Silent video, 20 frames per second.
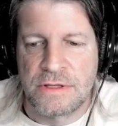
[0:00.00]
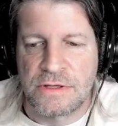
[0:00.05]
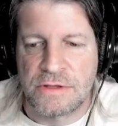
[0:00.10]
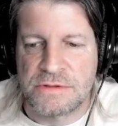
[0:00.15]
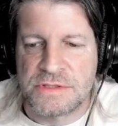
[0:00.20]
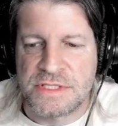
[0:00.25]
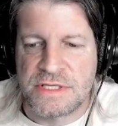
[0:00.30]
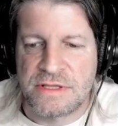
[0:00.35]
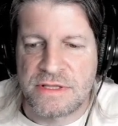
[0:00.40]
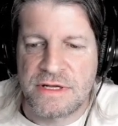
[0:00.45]

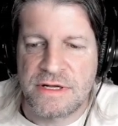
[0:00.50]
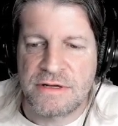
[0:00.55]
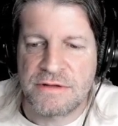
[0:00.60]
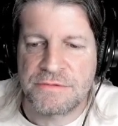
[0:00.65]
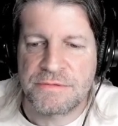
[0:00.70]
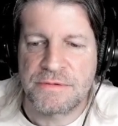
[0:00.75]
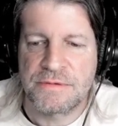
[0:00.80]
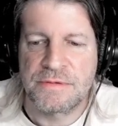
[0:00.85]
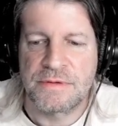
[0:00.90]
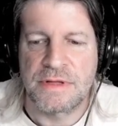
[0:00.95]
You see
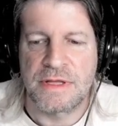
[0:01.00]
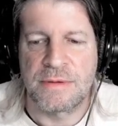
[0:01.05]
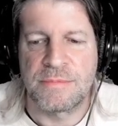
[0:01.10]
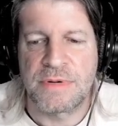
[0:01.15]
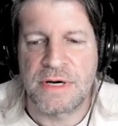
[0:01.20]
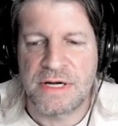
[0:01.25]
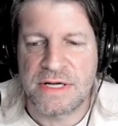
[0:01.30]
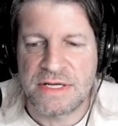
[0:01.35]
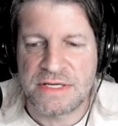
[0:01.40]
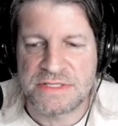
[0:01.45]
there a
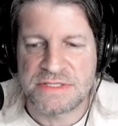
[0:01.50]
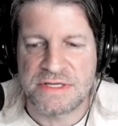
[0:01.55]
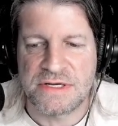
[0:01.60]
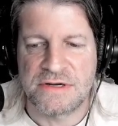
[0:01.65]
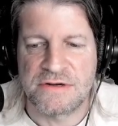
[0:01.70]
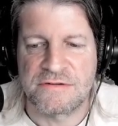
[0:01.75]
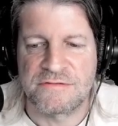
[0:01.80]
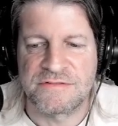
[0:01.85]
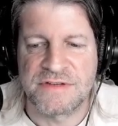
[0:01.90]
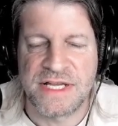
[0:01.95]
bias
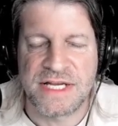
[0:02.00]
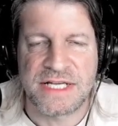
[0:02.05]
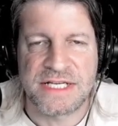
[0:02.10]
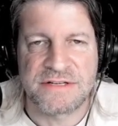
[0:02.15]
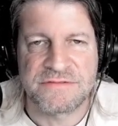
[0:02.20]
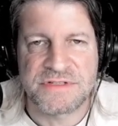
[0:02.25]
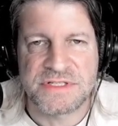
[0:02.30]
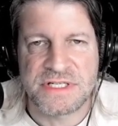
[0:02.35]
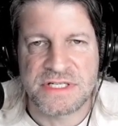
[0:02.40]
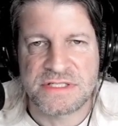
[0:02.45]
of
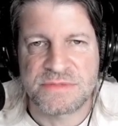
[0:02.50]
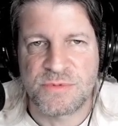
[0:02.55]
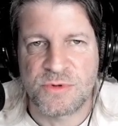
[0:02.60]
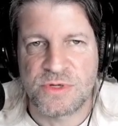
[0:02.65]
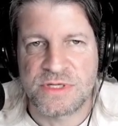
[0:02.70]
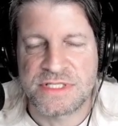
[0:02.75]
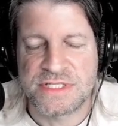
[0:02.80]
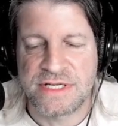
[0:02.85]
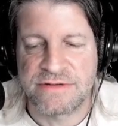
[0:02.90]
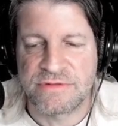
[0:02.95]
negative
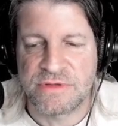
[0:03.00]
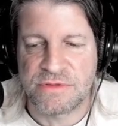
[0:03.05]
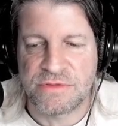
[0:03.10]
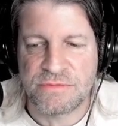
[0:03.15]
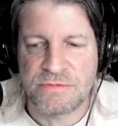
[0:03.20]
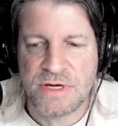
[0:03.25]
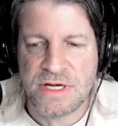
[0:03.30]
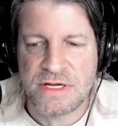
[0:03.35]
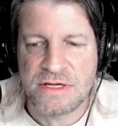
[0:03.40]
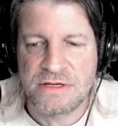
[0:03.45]

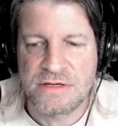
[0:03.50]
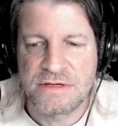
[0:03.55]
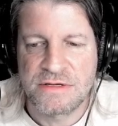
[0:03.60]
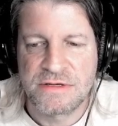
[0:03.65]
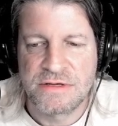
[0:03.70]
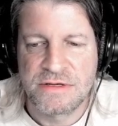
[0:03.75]
6.73